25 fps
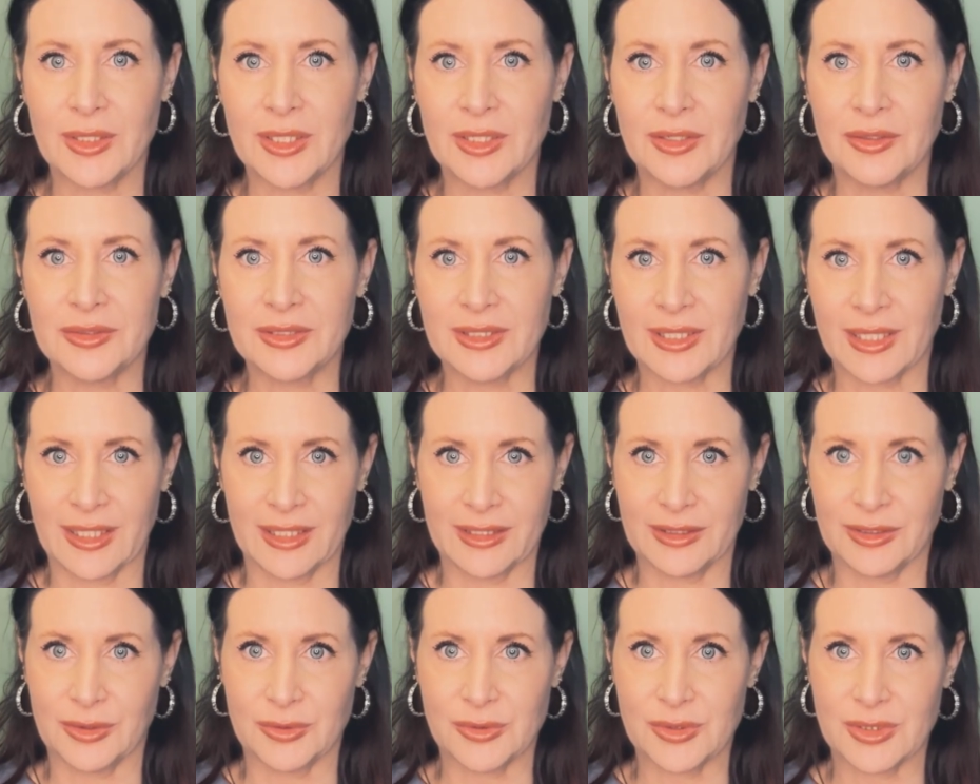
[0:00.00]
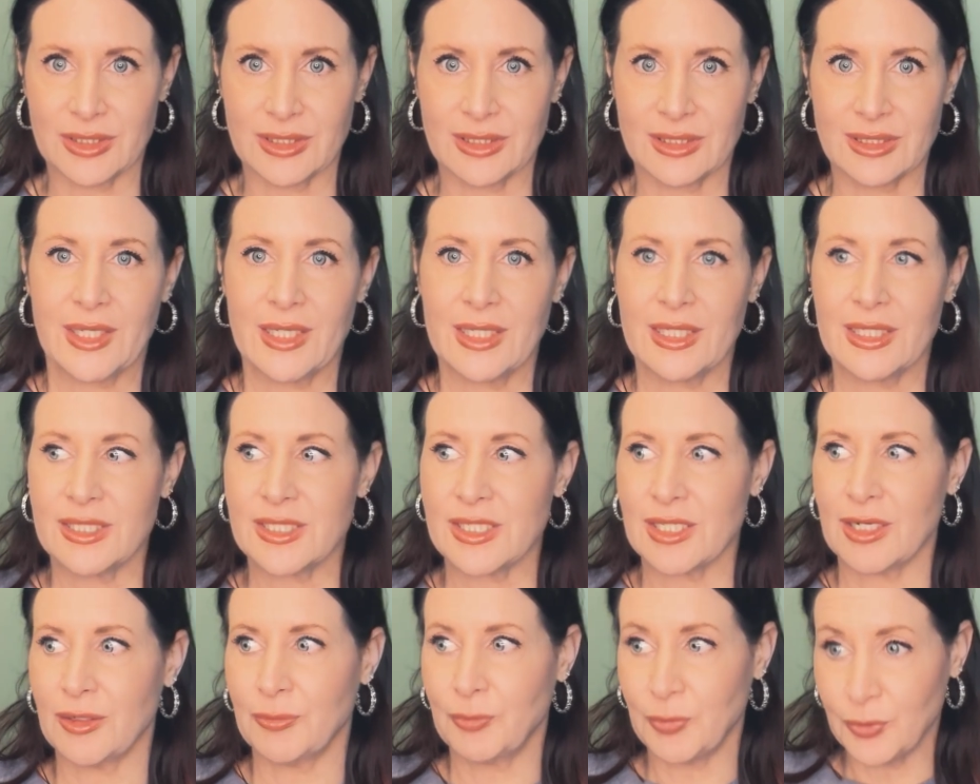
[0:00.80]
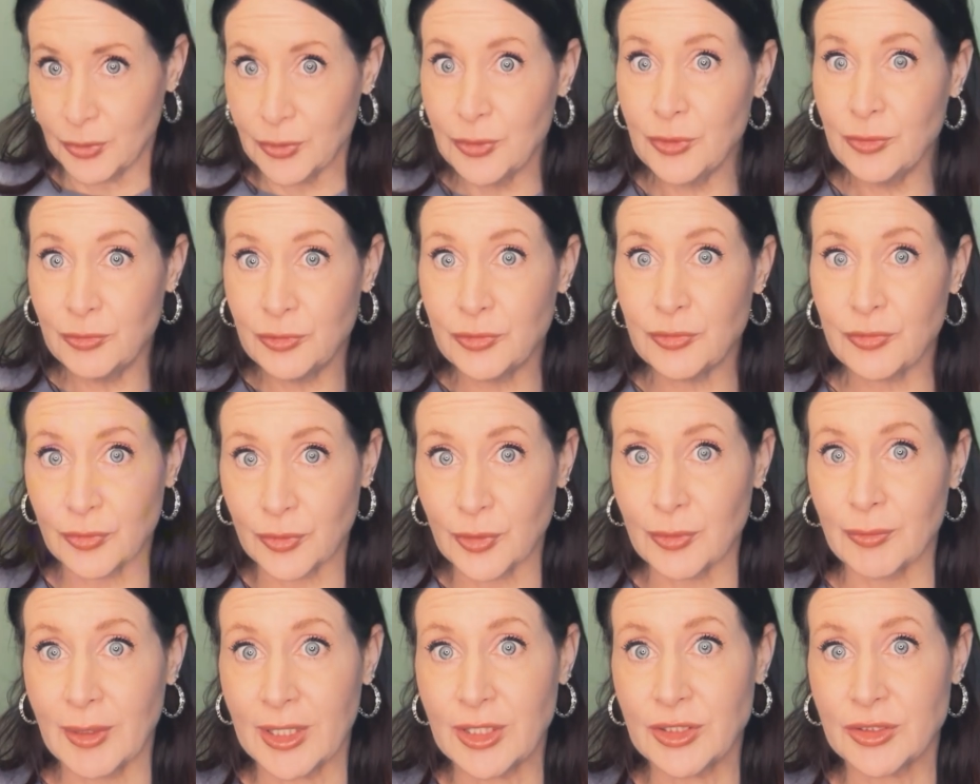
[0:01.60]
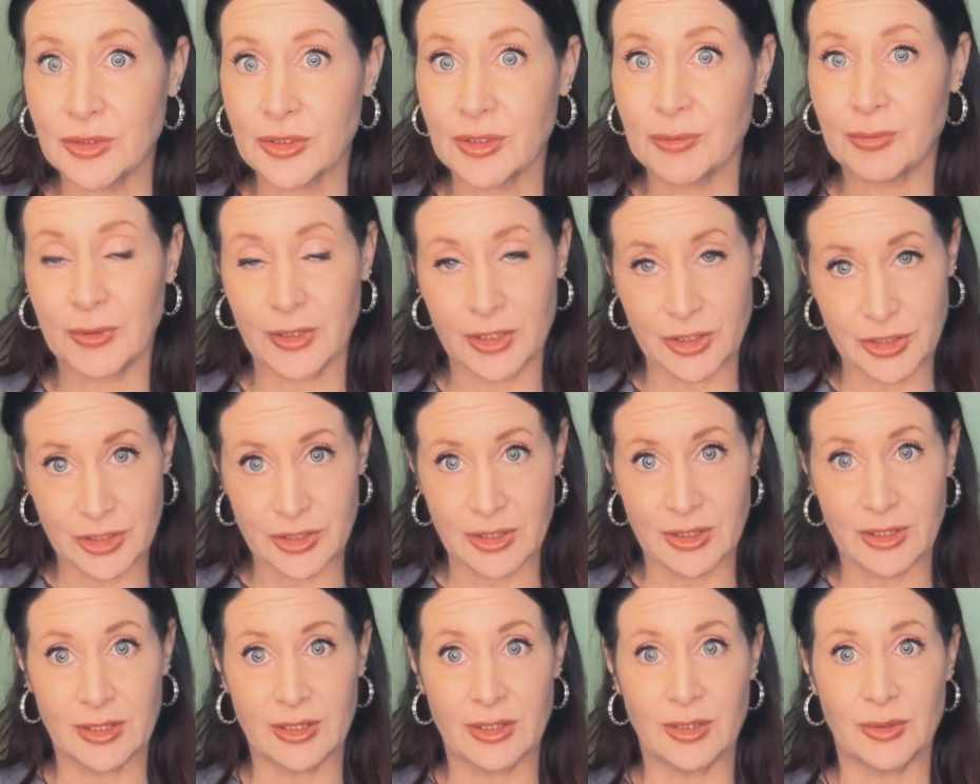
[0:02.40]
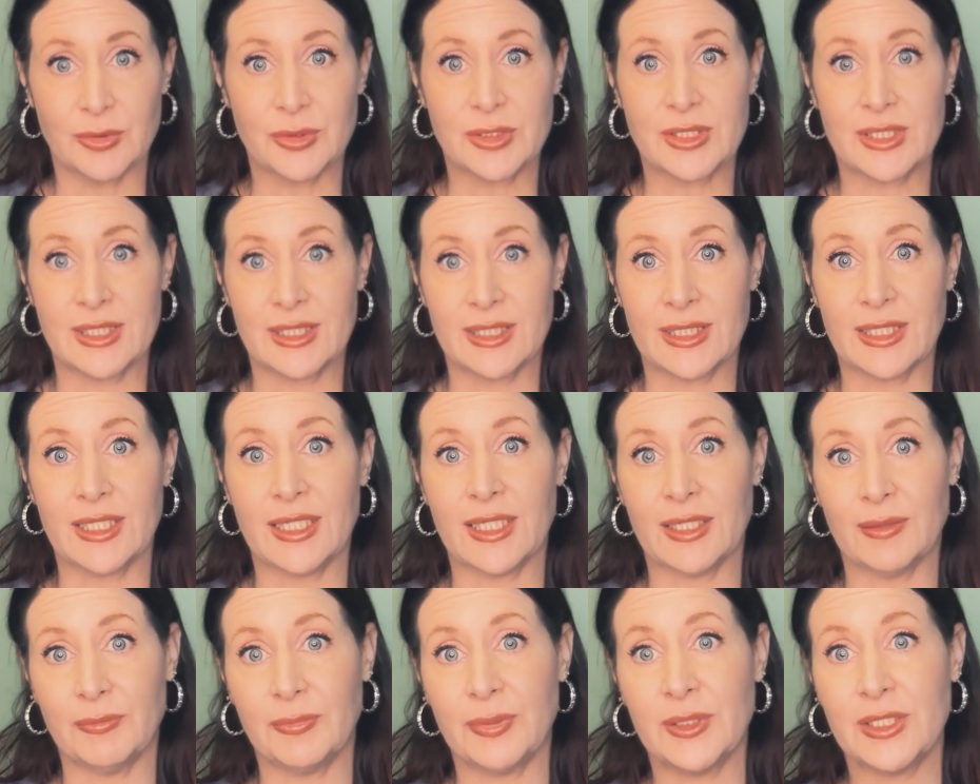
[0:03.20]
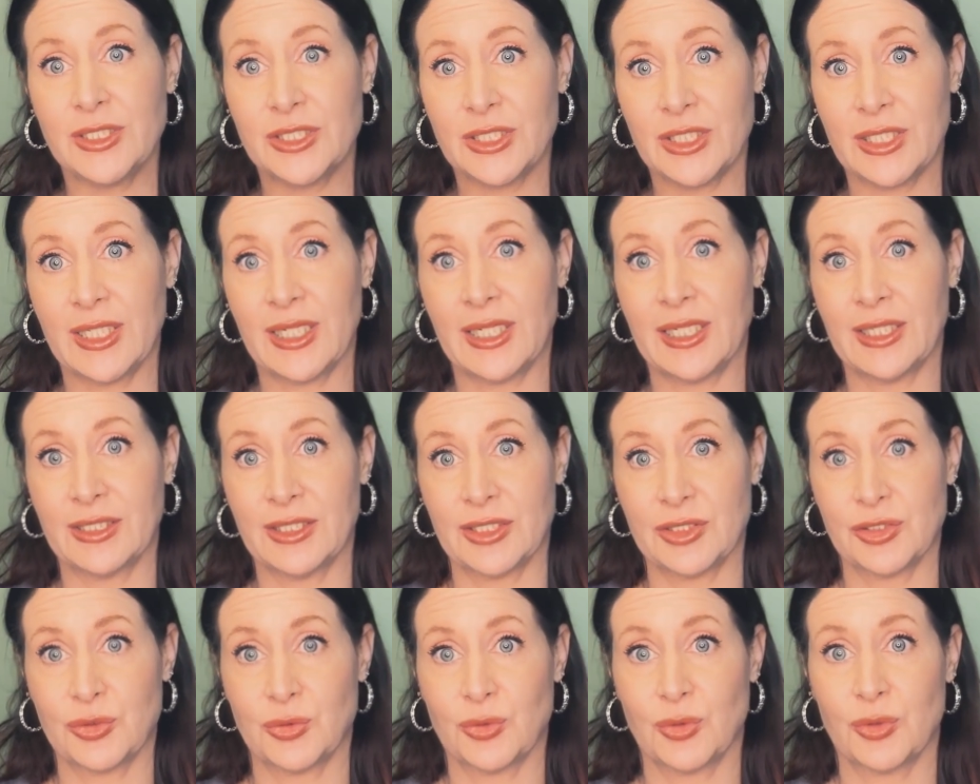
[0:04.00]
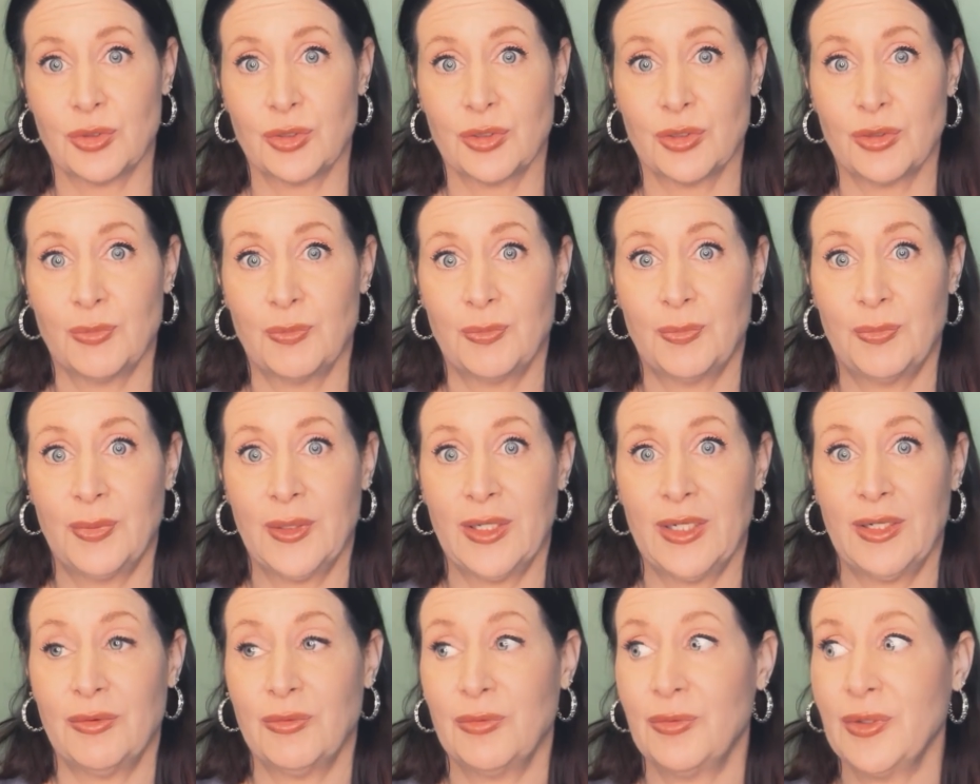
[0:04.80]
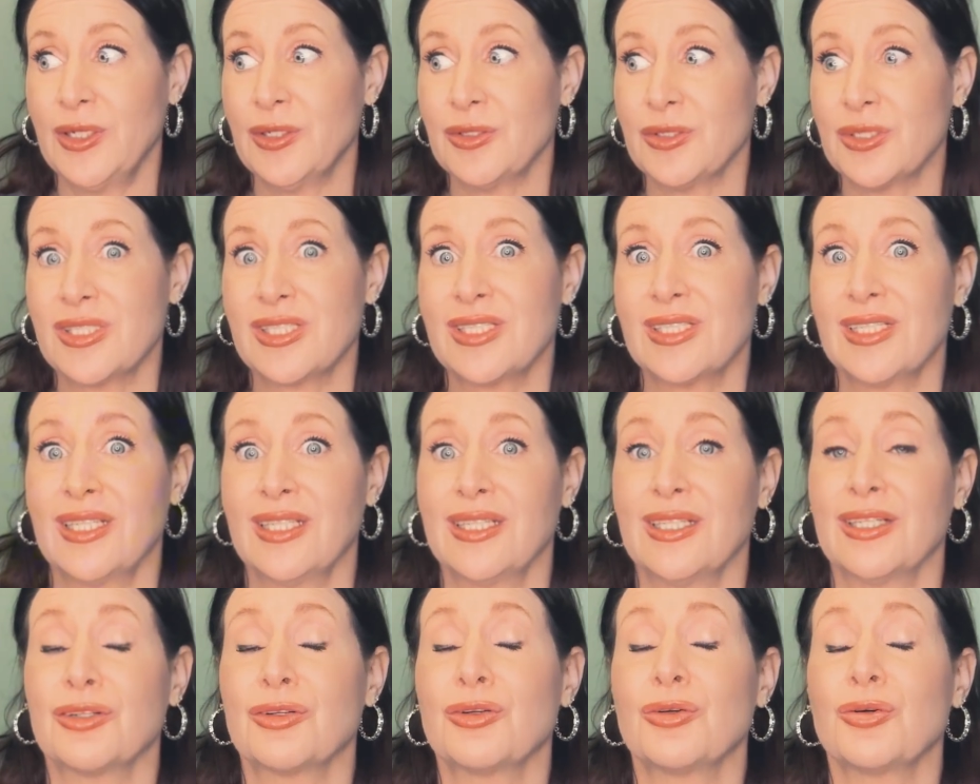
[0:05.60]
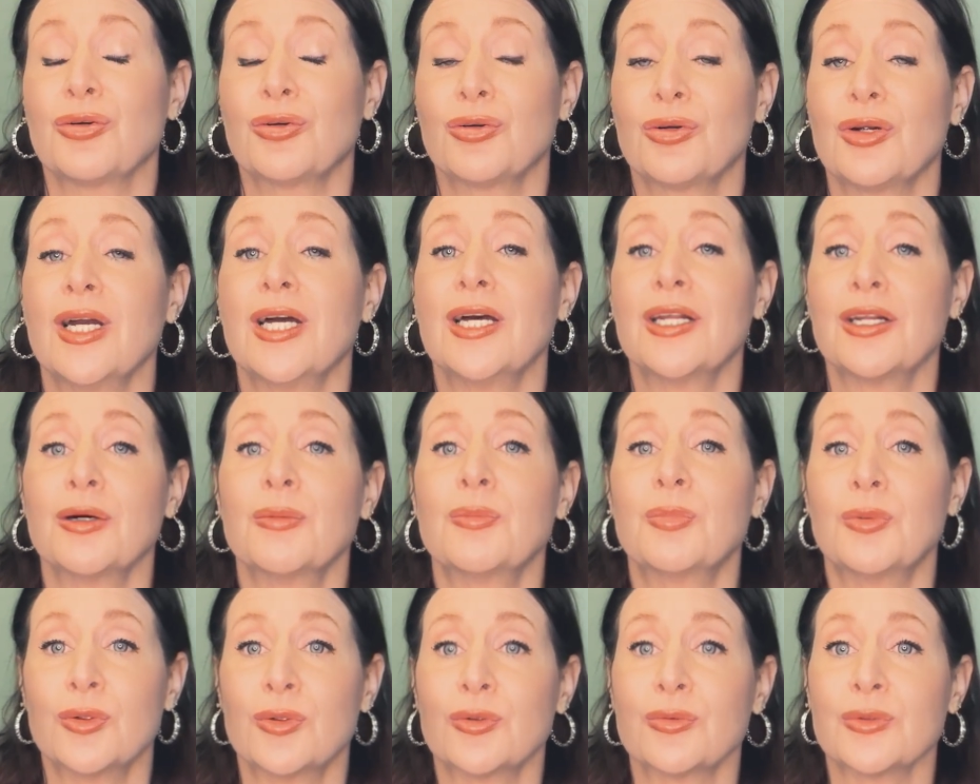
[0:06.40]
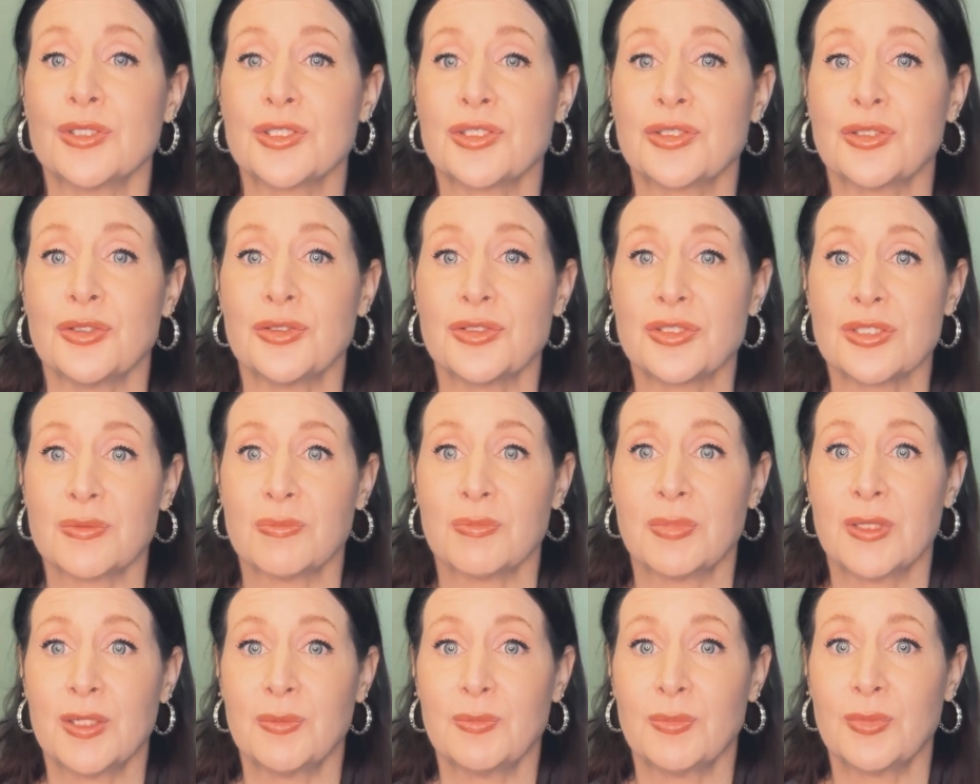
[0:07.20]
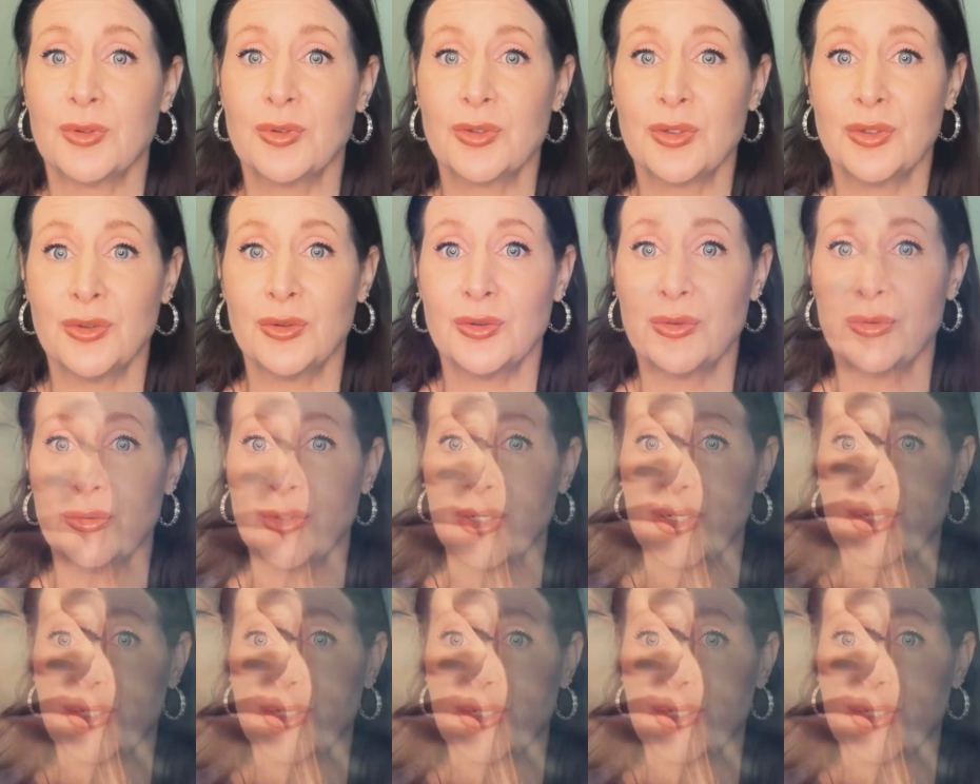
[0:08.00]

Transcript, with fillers: health diagnosis. It's approved for major depression, OCD, and binge eating disorder, but we are seeing incredible results in people who